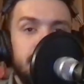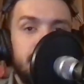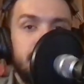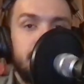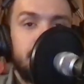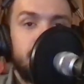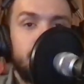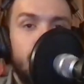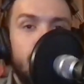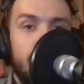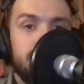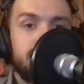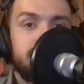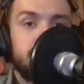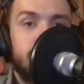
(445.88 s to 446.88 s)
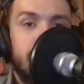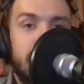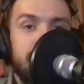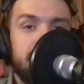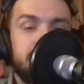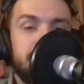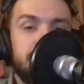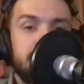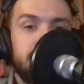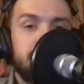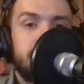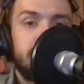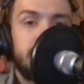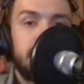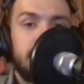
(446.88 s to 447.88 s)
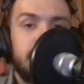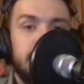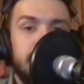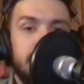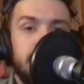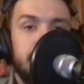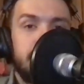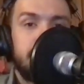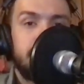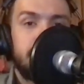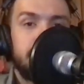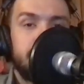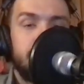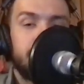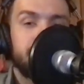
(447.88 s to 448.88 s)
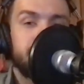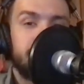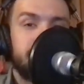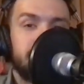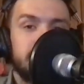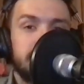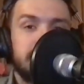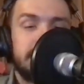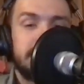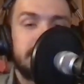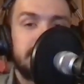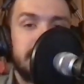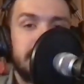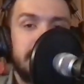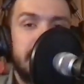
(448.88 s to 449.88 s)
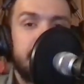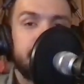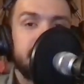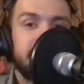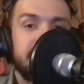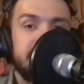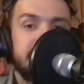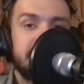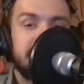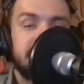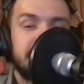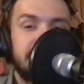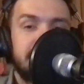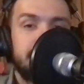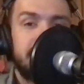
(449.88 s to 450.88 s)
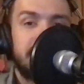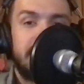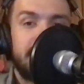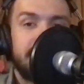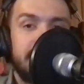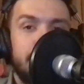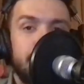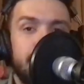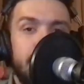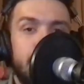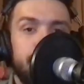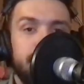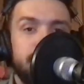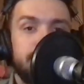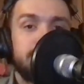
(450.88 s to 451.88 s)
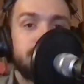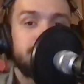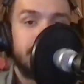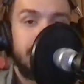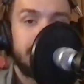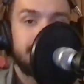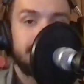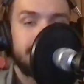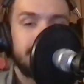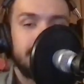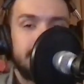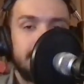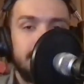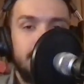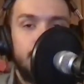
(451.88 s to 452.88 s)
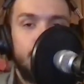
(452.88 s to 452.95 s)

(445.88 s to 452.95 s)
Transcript: You also have to look in Denny Hamlin is his teammate, and I think that will help him drastically.